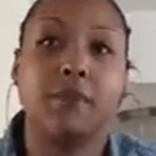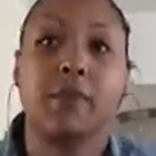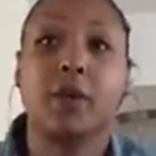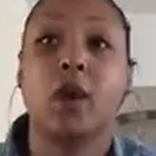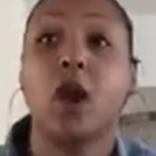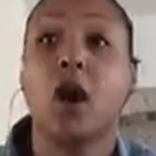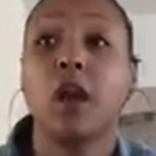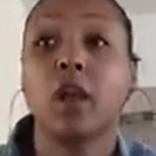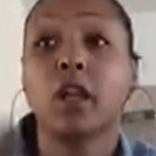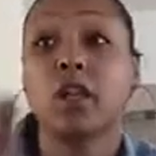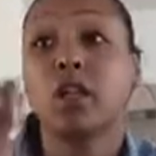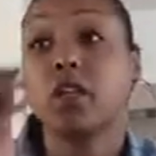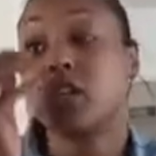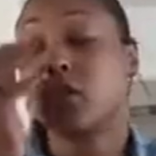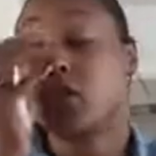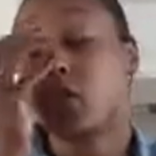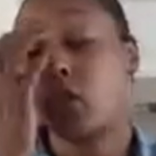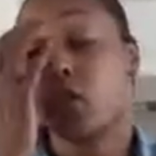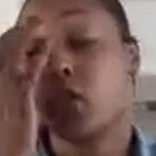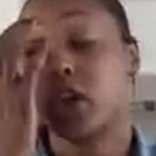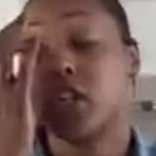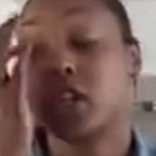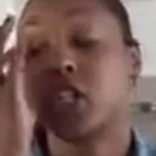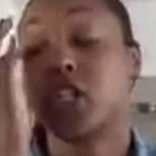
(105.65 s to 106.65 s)
Calling a
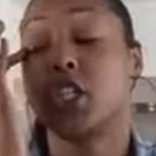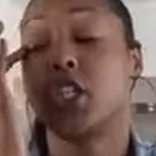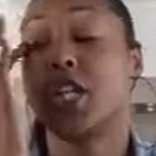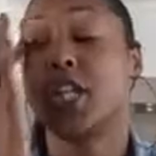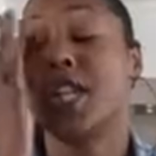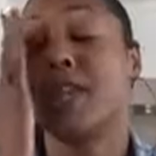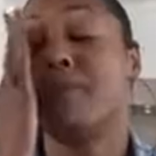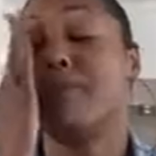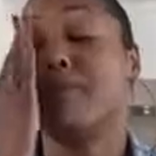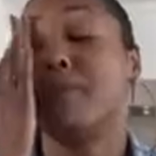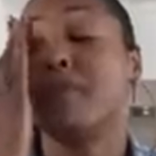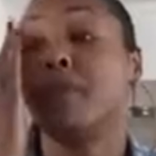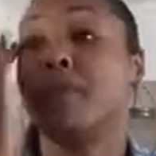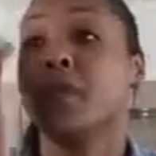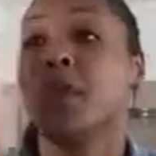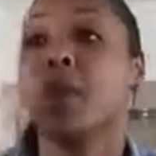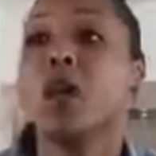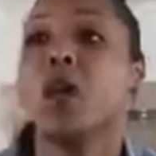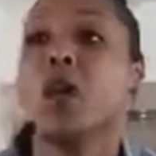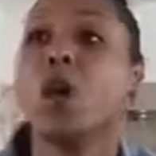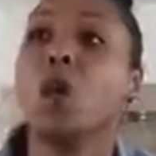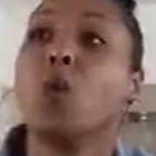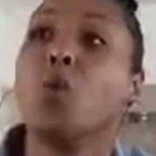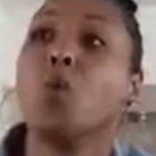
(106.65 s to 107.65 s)
Taurus cheap
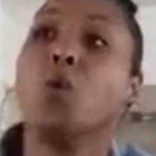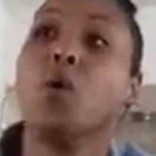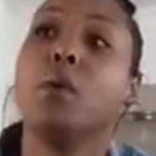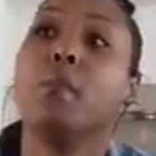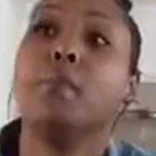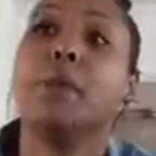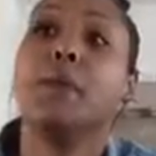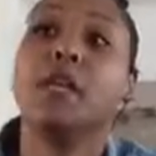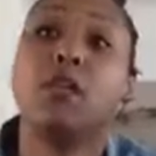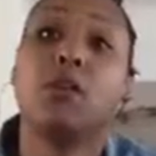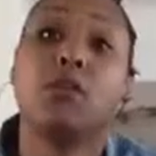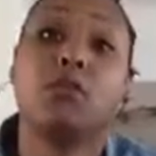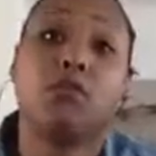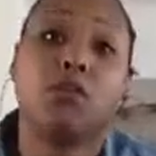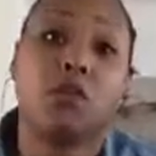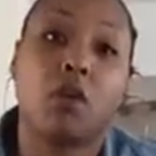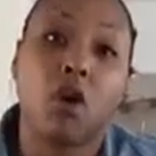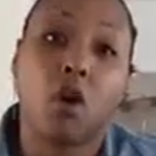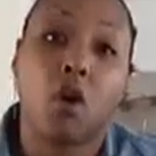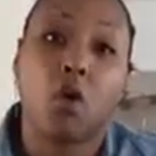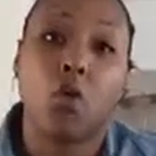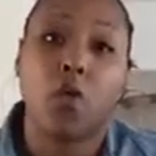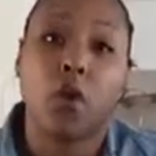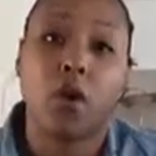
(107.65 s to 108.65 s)
would be the
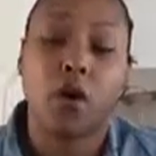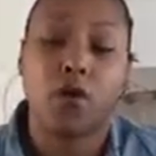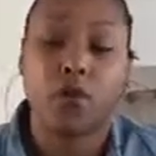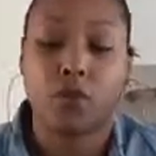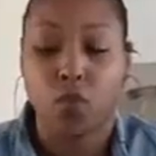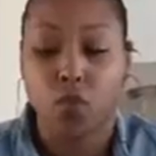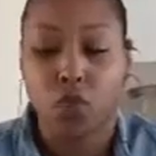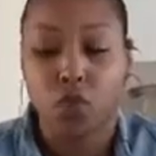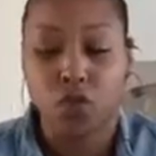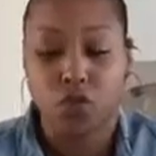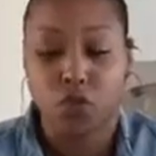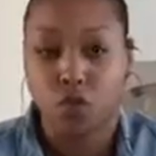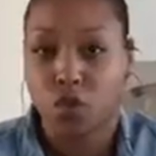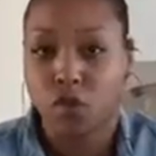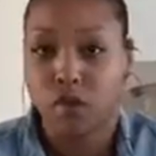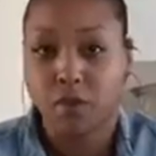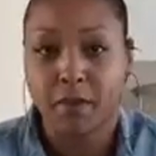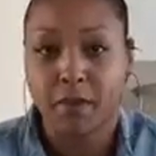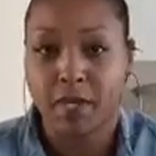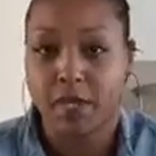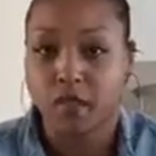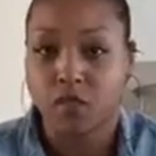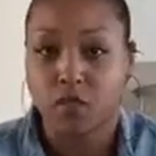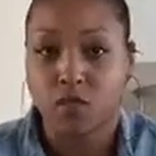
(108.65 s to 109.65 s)
wrong word for a Taurus,
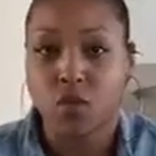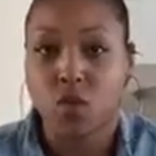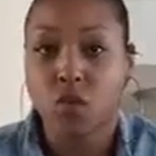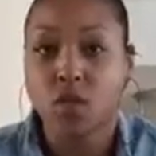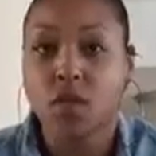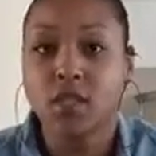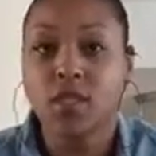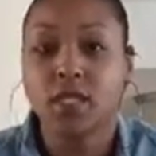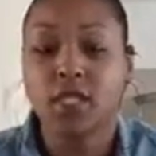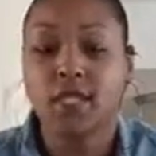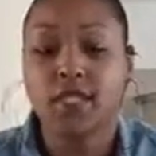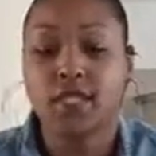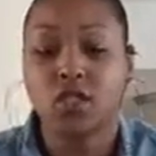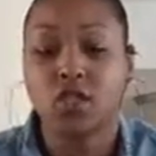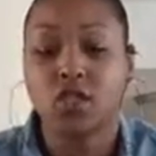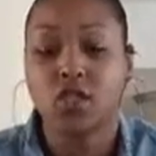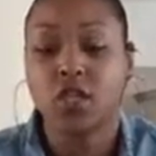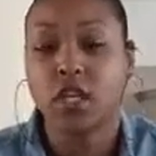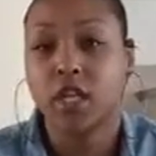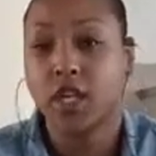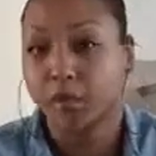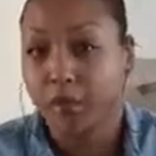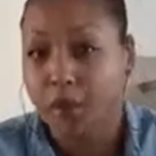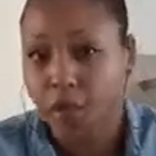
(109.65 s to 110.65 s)
because a Taurus isn't
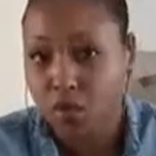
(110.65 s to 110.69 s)
cheap.